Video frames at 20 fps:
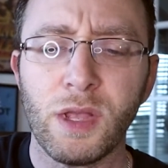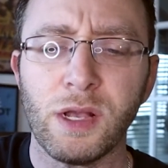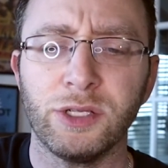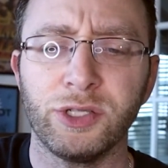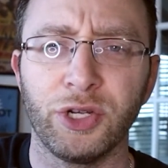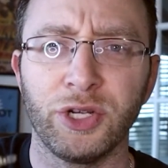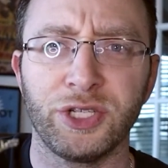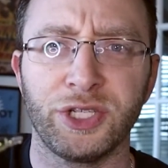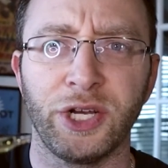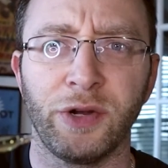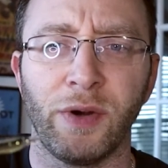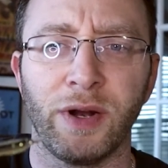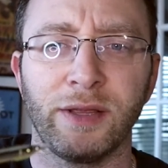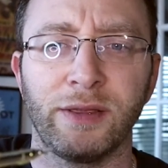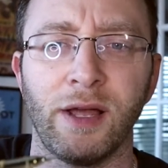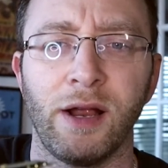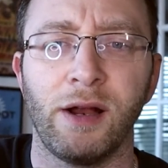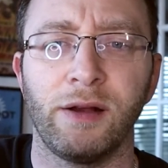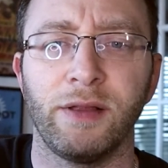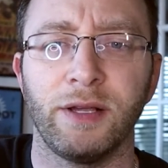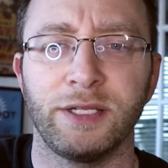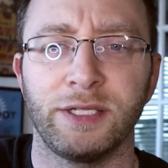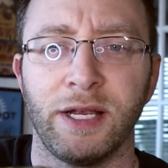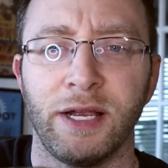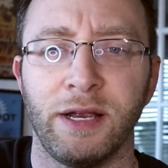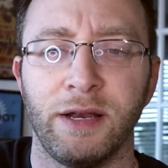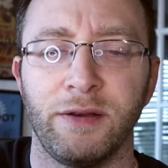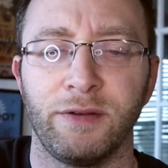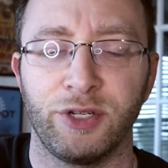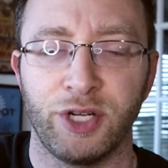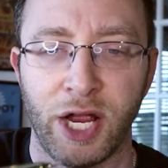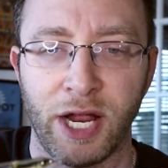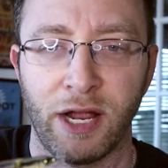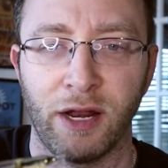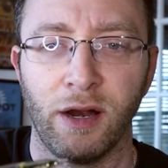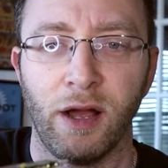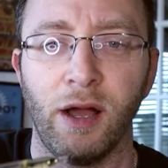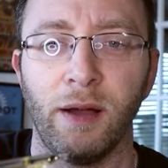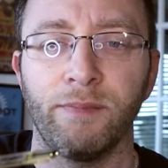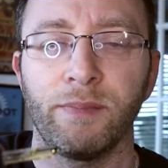So you see right there, they say shake
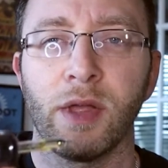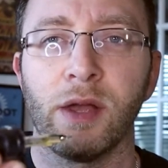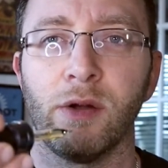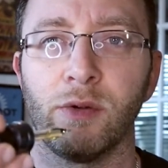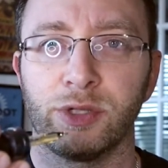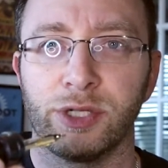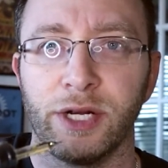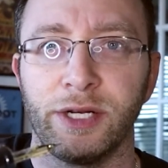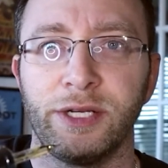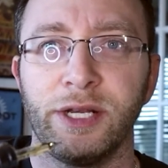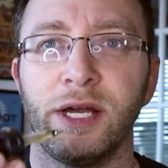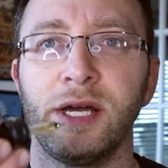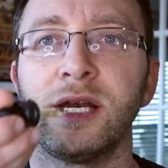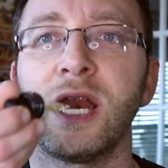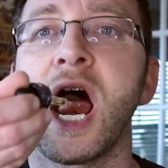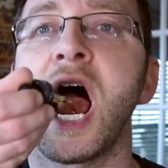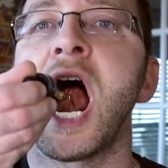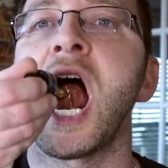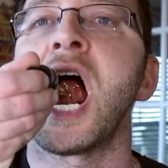it up, which I did.